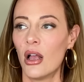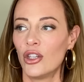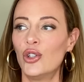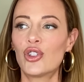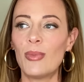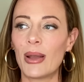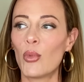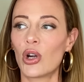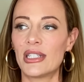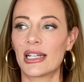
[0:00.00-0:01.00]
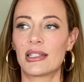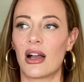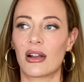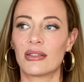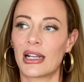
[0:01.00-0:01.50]
You should make more on
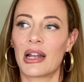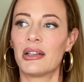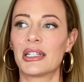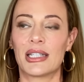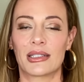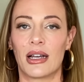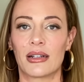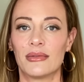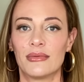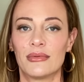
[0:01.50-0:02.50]
TikTok." I was like, "I don't like TikTok."